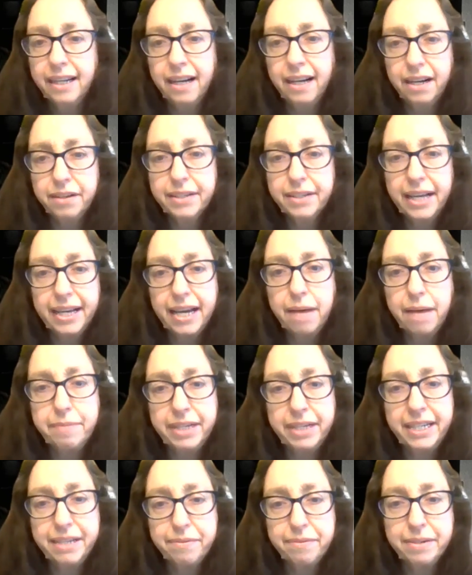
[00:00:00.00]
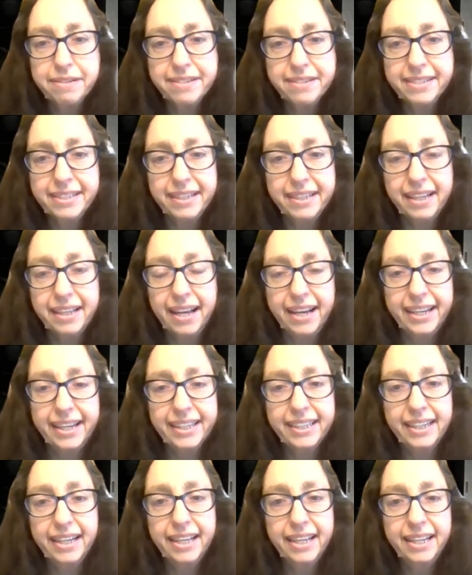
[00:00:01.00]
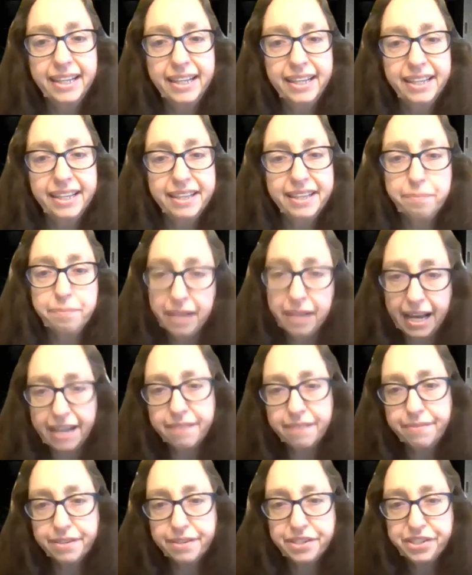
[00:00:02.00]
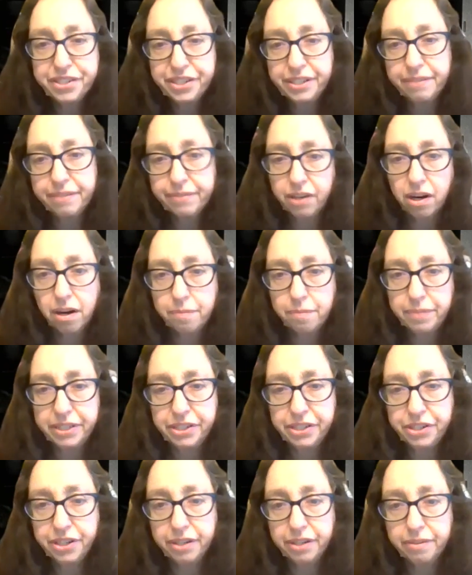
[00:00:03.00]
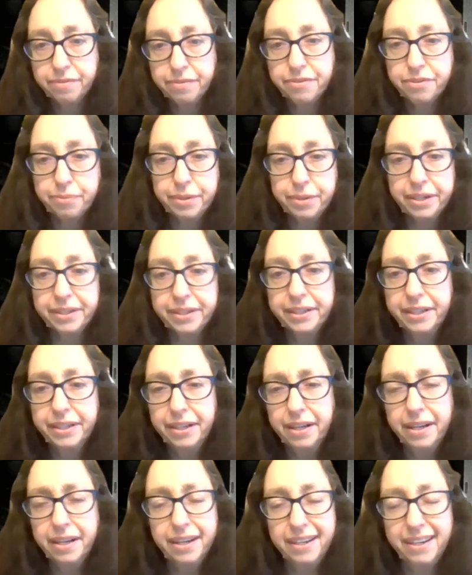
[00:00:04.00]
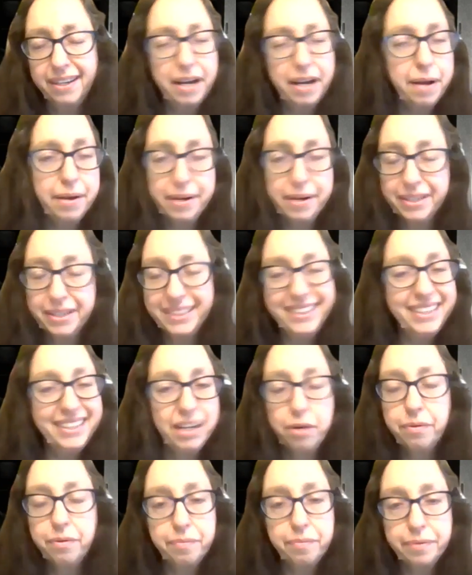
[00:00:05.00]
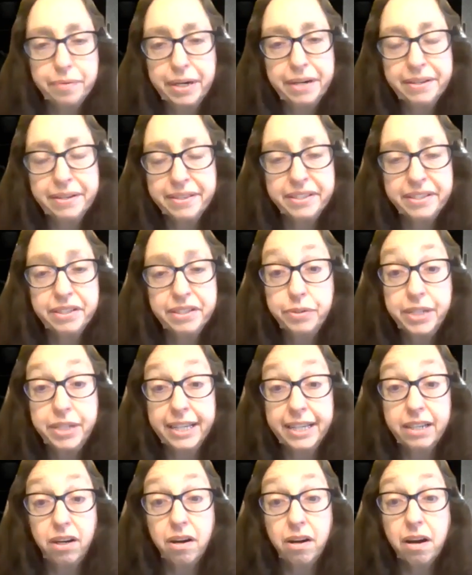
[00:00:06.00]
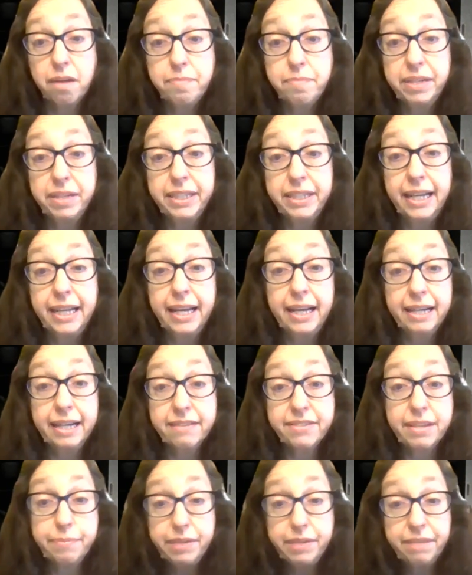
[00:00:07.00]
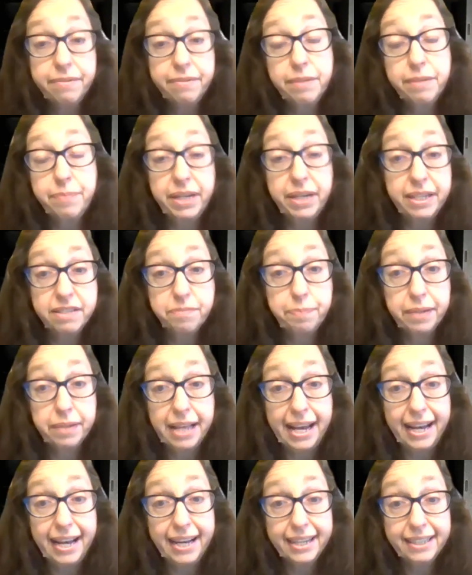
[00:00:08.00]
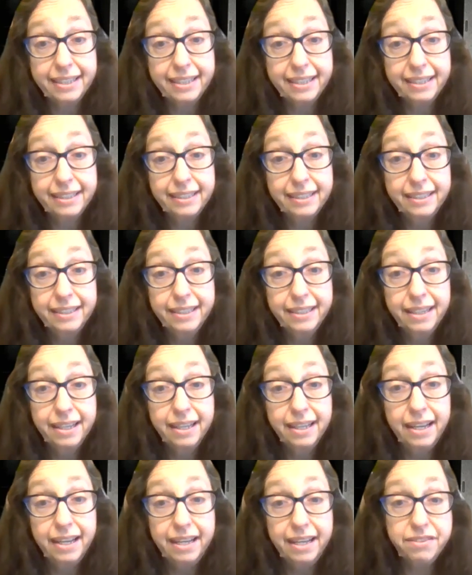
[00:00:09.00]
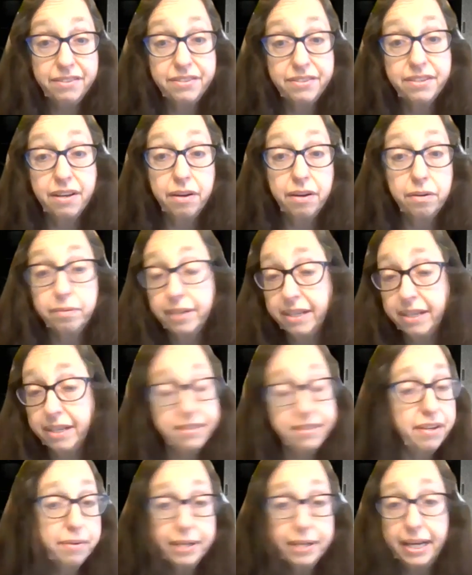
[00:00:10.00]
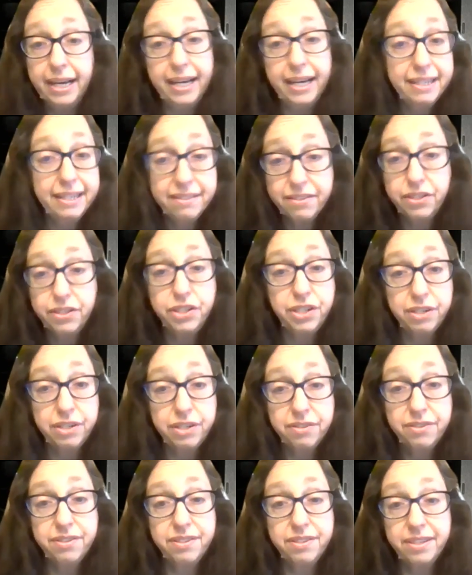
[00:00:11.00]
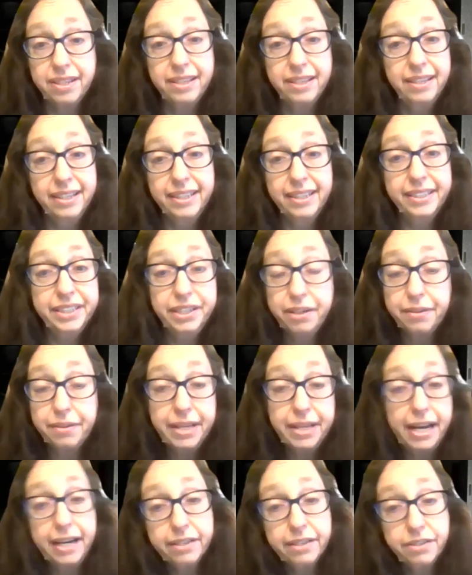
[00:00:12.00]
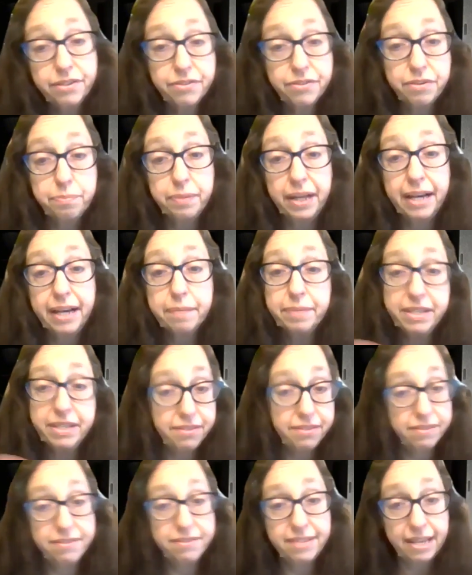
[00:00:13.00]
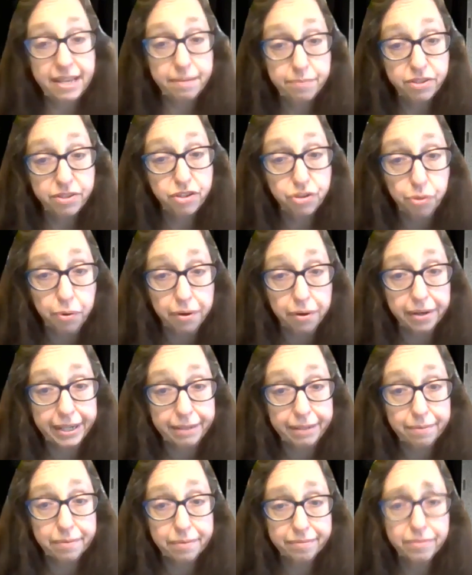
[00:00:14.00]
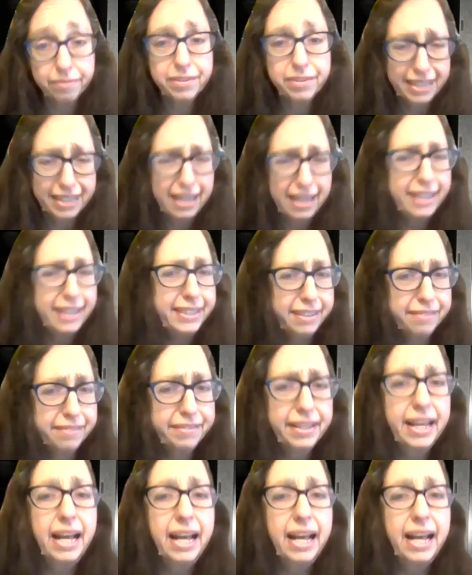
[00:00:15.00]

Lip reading: Okay, I mean, it wasn't like the Black version of Carmen Jones where, where you take Carmen, except everybody's Black. And so it's okay. It's just, the actors are Black, but it's the same story, kind of.